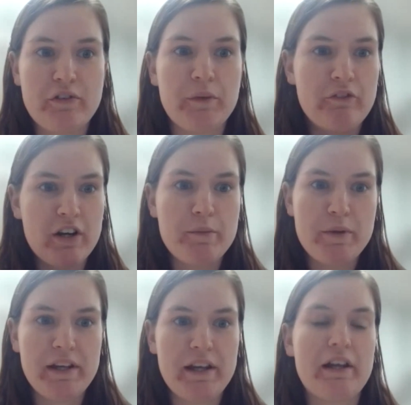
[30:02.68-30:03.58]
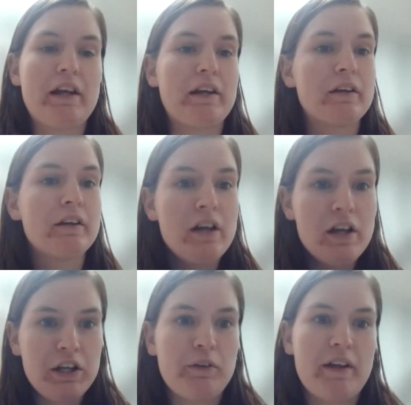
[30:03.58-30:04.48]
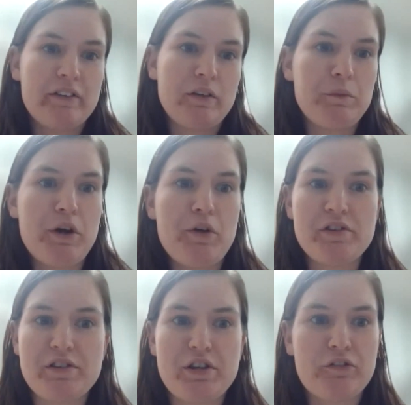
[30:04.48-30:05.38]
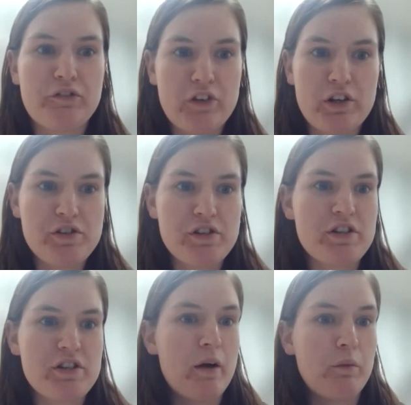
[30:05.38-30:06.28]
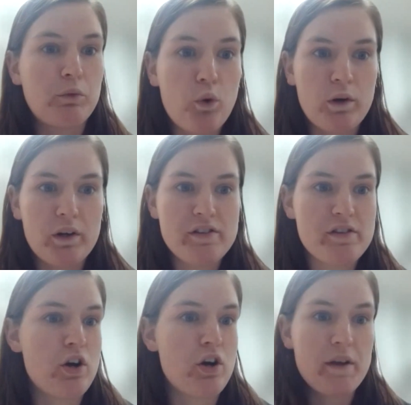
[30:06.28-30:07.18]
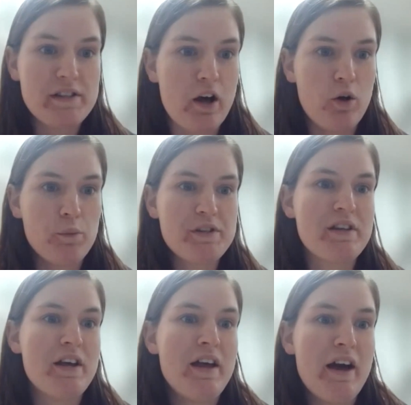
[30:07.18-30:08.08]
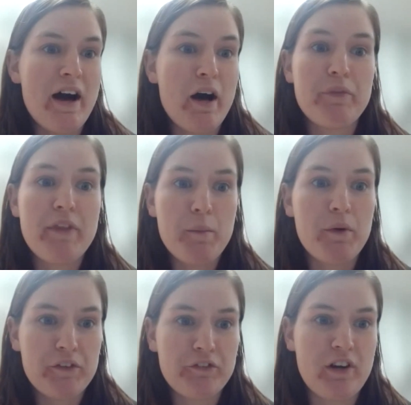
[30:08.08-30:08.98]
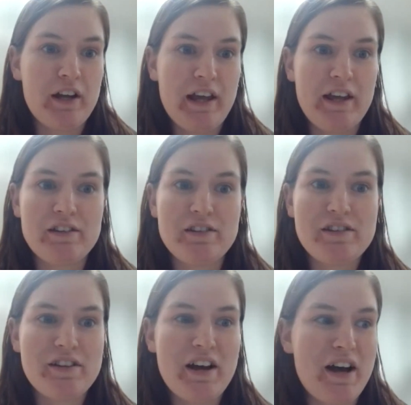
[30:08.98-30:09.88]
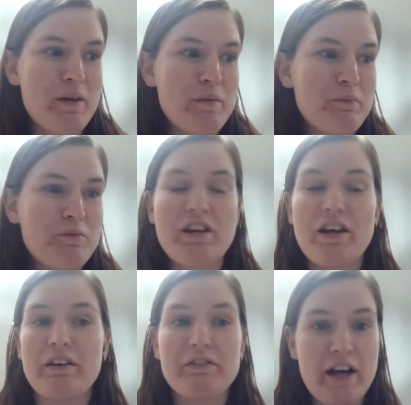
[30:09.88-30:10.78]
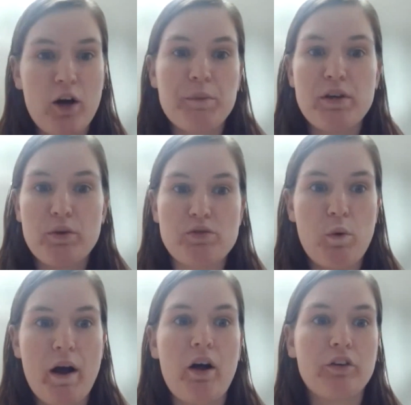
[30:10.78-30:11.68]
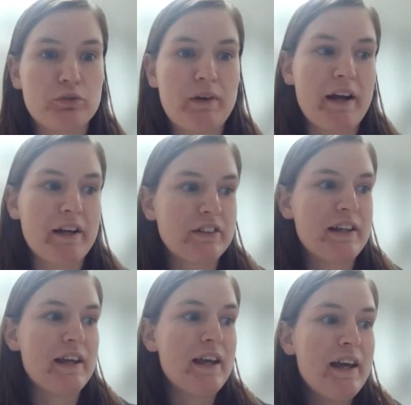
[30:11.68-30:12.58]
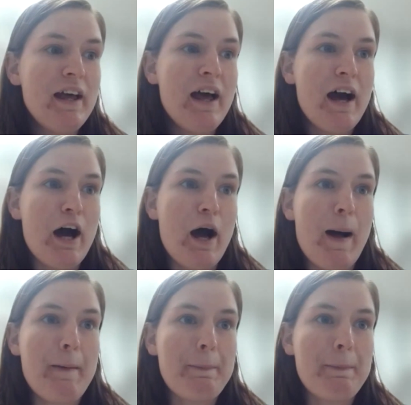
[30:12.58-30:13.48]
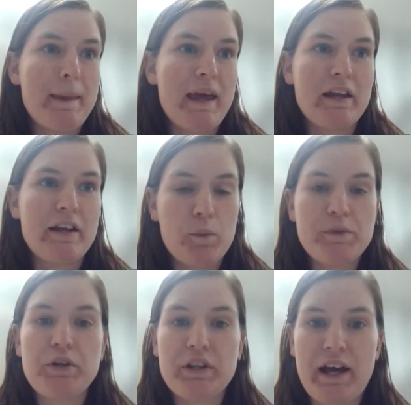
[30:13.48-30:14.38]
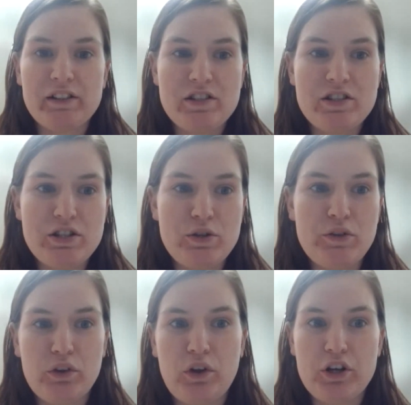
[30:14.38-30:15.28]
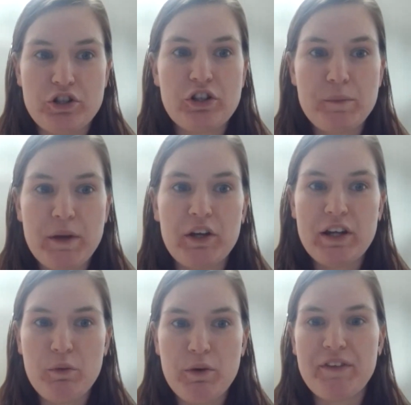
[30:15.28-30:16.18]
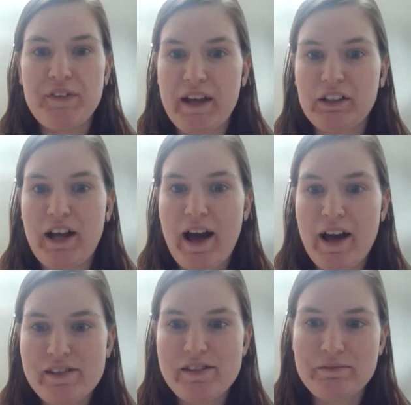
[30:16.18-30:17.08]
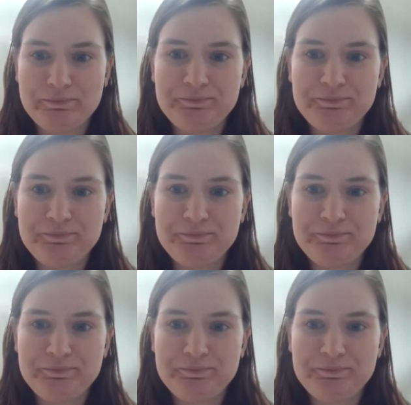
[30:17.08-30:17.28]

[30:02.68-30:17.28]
from the very beginning, and letting them know this is your first course always helps them on the front end to help you as well directly, and help you connect to the larger community within that class.